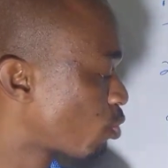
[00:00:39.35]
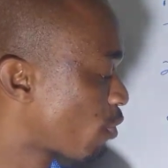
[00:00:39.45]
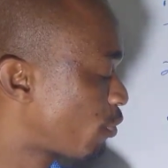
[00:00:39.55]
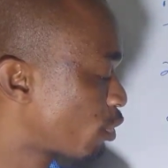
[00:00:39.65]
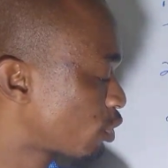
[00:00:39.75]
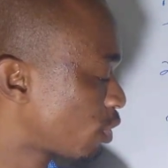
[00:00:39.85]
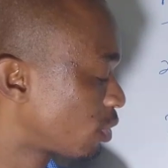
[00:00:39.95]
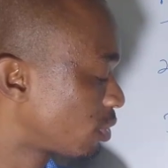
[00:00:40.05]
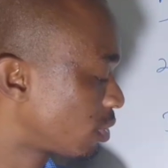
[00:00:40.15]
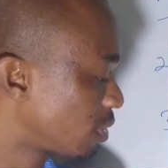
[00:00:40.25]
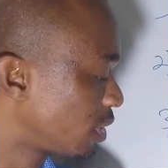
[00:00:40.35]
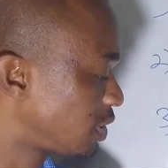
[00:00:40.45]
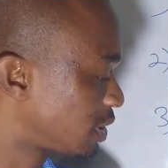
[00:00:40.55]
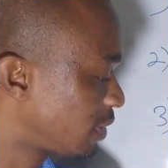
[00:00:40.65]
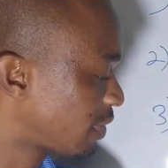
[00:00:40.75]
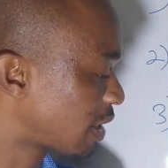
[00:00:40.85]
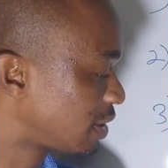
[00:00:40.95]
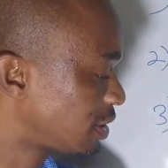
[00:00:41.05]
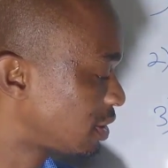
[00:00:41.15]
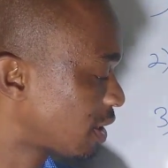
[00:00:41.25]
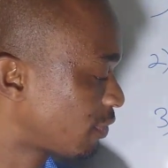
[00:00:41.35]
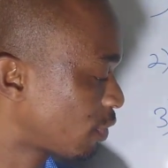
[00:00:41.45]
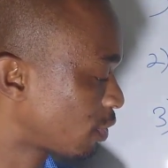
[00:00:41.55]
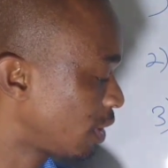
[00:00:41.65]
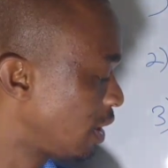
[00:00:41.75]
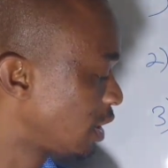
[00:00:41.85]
work function is given as hf naught.